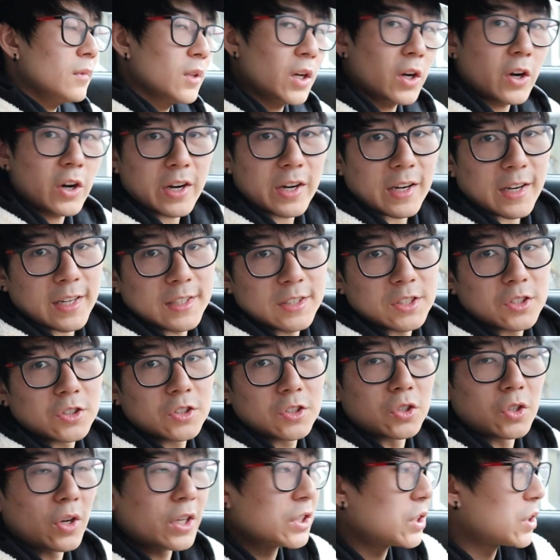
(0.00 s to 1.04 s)
All right, guys,
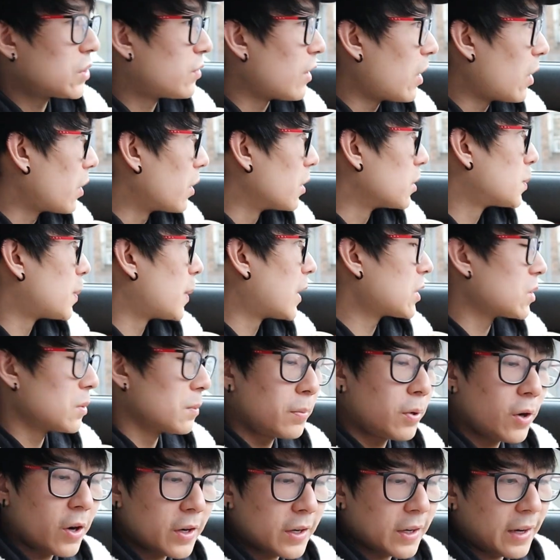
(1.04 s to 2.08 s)
so I just found a spot to
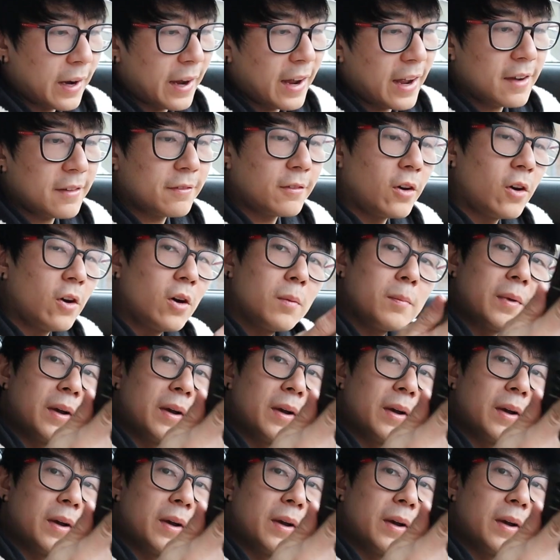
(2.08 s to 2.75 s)
park. I have all